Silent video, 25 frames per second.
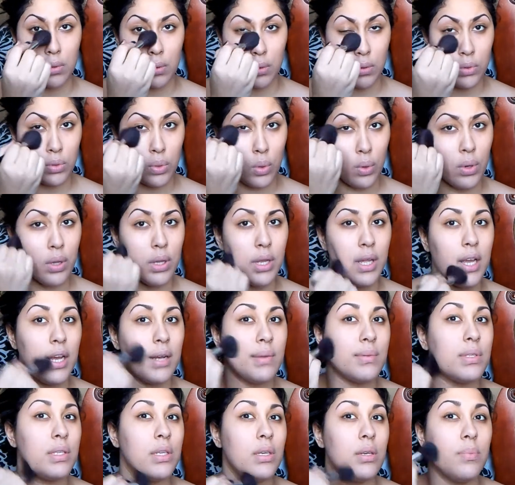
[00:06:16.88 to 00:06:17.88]
totally
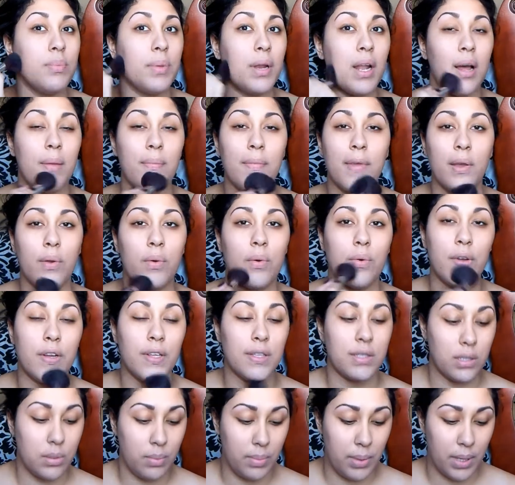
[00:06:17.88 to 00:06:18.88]
up to you, but I'm not going
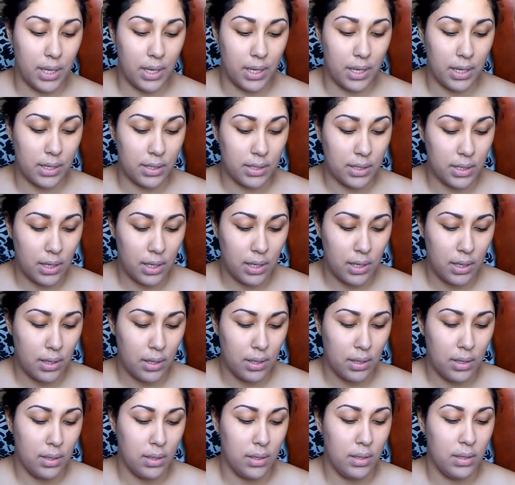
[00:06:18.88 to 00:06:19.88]
to because
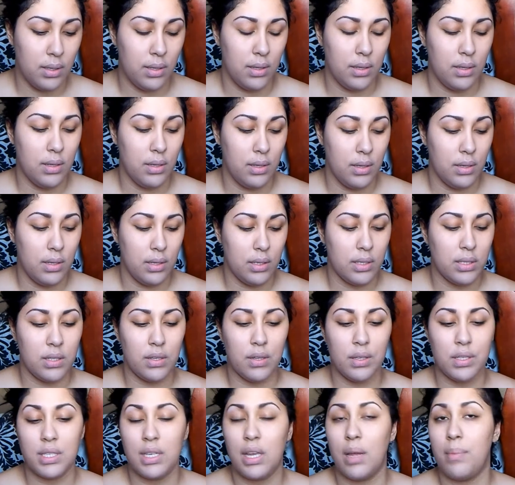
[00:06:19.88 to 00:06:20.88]

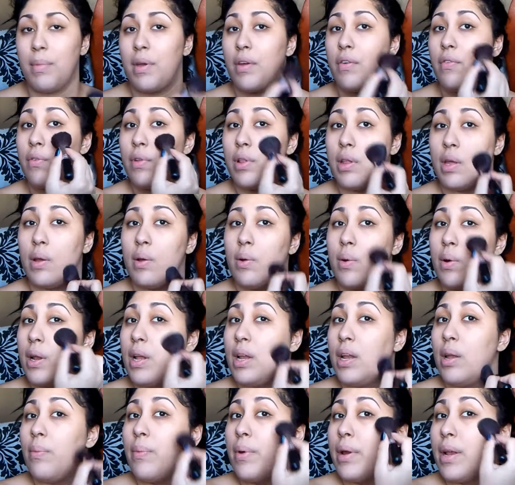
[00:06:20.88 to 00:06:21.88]
seriously, I'm not really going
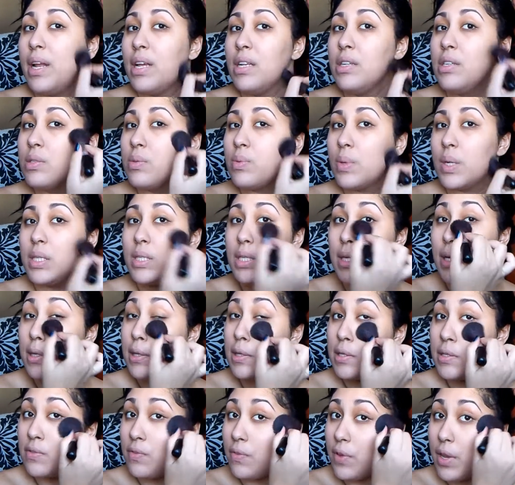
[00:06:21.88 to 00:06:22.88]
anywhere, and I just wanted to get
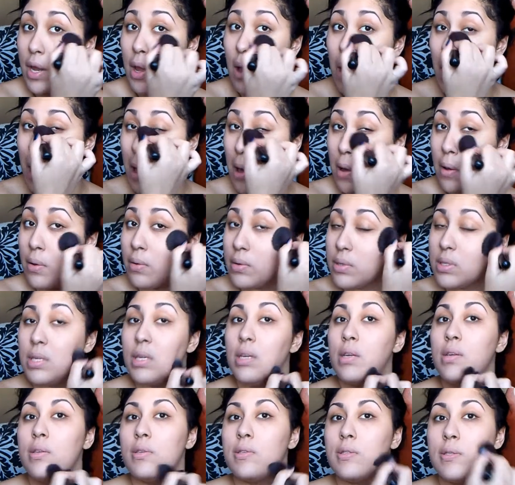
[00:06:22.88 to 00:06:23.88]
this video out,
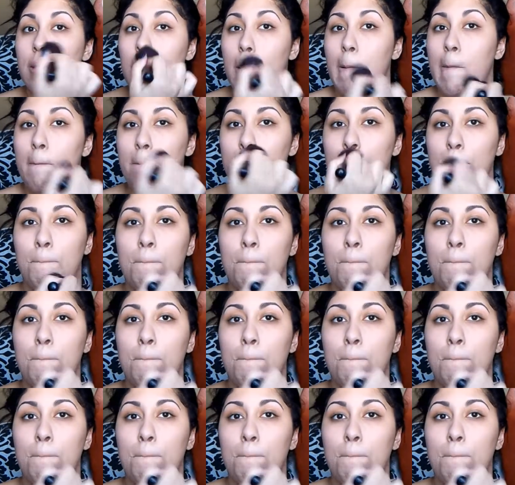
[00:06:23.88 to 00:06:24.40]
so